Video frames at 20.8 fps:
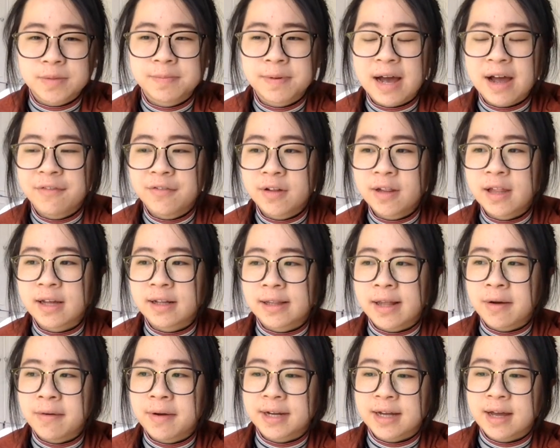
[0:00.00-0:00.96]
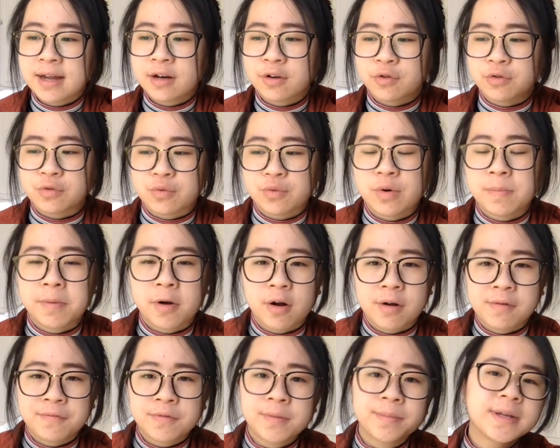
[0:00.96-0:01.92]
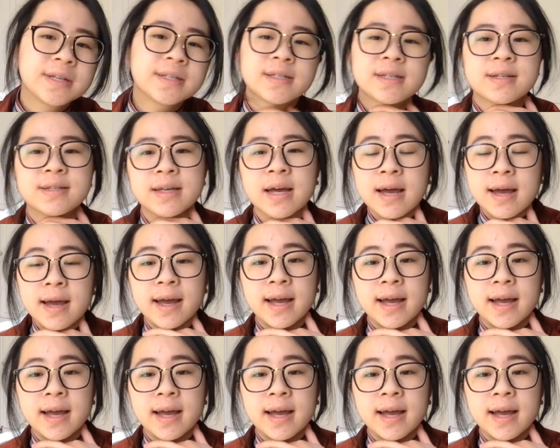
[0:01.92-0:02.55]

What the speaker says: but I feel like now I kind of grew apart from it since